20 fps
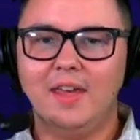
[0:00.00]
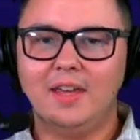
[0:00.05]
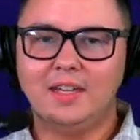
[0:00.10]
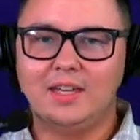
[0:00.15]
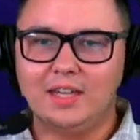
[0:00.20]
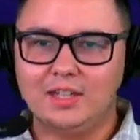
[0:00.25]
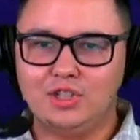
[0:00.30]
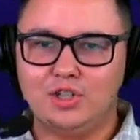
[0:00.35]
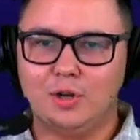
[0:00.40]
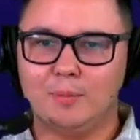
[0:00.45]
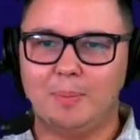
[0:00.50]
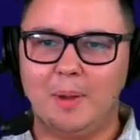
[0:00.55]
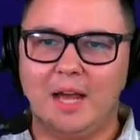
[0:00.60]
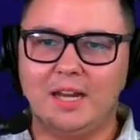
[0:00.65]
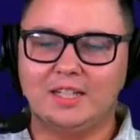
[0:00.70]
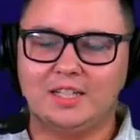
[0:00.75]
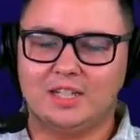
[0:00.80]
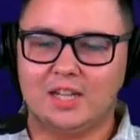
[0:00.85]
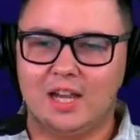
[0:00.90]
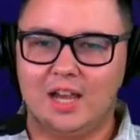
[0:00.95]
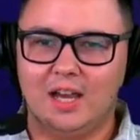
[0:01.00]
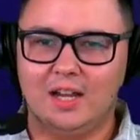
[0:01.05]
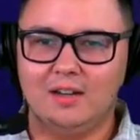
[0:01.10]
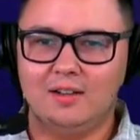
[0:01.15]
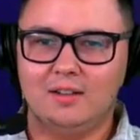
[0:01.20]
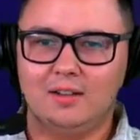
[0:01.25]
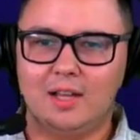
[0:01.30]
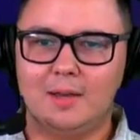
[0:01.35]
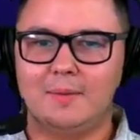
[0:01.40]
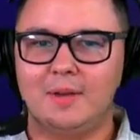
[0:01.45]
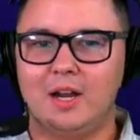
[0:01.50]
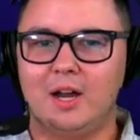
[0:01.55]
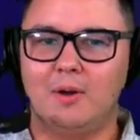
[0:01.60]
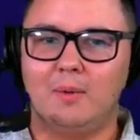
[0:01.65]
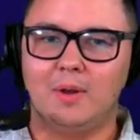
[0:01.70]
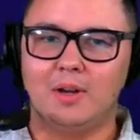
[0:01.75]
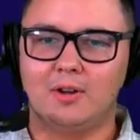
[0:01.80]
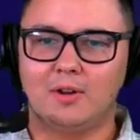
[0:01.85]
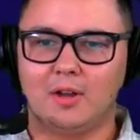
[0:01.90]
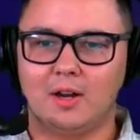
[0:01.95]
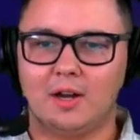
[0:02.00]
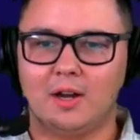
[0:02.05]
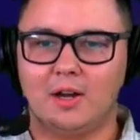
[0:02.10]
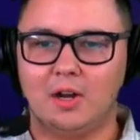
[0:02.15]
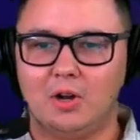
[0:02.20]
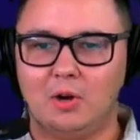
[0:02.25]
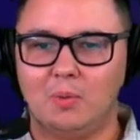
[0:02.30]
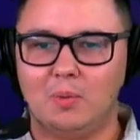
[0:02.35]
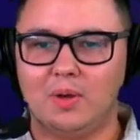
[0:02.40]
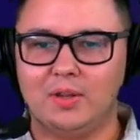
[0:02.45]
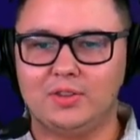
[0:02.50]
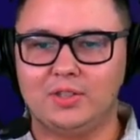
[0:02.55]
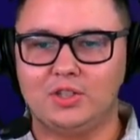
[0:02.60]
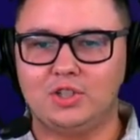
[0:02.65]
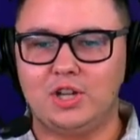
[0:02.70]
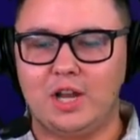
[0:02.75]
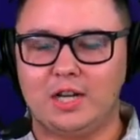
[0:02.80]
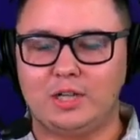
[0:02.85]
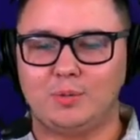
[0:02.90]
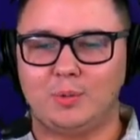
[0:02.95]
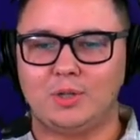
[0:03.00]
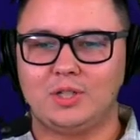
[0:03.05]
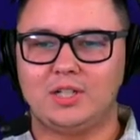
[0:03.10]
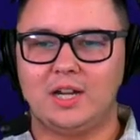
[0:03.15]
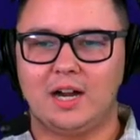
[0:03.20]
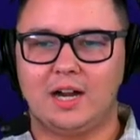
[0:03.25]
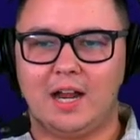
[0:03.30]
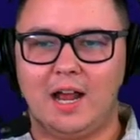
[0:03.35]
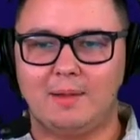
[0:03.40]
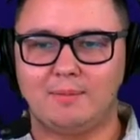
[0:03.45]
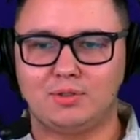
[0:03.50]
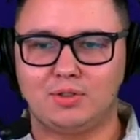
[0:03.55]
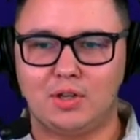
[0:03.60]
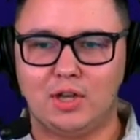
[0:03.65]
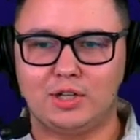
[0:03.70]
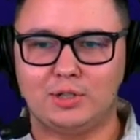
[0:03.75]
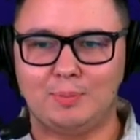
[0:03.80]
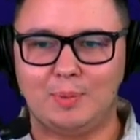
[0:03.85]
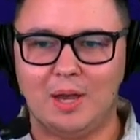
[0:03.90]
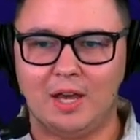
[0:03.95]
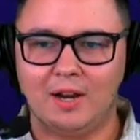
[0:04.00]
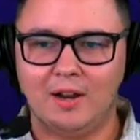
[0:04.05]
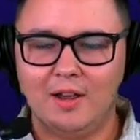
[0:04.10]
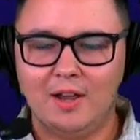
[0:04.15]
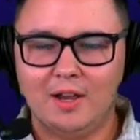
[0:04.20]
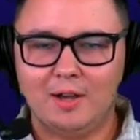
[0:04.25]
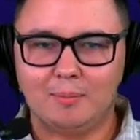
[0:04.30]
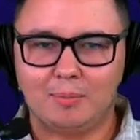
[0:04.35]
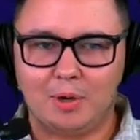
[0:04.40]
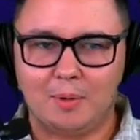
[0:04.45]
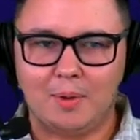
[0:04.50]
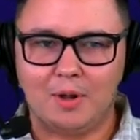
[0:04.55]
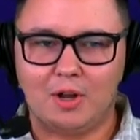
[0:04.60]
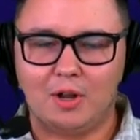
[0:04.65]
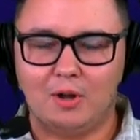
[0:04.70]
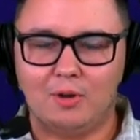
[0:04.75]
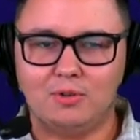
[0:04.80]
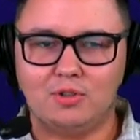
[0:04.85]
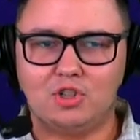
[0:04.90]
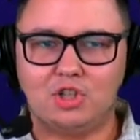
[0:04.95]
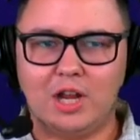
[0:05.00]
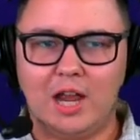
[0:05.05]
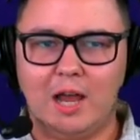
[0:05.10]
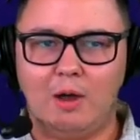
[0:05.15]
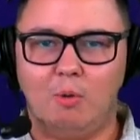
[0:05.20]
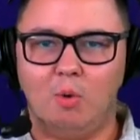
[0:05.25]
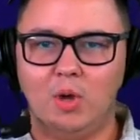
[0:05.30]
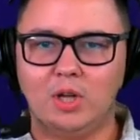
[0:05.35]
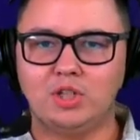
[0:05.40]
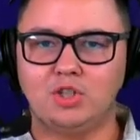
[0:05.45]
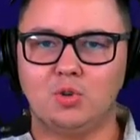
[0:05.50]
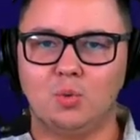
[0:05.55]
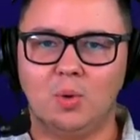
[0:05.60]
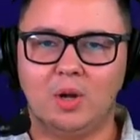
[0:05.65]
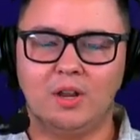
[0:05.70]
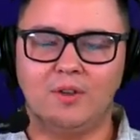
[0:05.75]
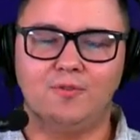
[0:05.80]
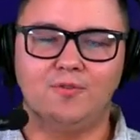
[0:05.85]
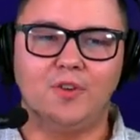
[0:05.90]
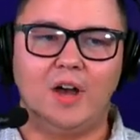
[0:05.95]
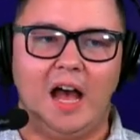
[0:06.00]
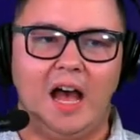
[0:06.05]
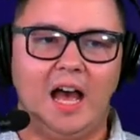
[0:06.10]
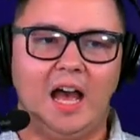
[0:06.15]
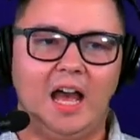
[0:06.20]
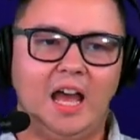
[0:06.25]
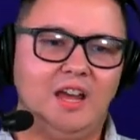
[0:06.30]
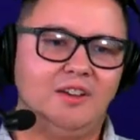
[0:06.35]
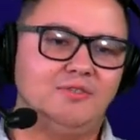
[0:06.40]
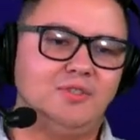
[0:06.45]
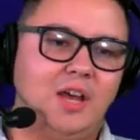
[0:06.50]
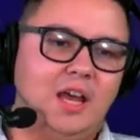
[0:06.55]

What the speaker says: Get your bets in. Let me know what you're going to go with at chatsports.com/bet. Promo code chat125.